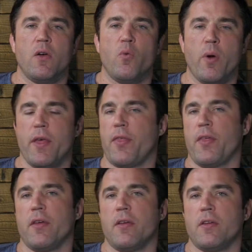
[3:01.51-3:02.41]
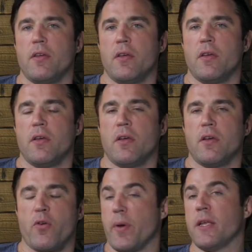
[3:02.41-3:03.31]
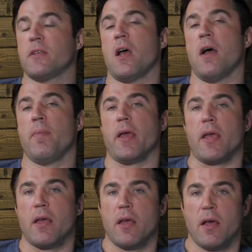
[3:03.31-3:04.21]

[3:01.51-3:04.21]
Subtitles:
with Korean Zombie.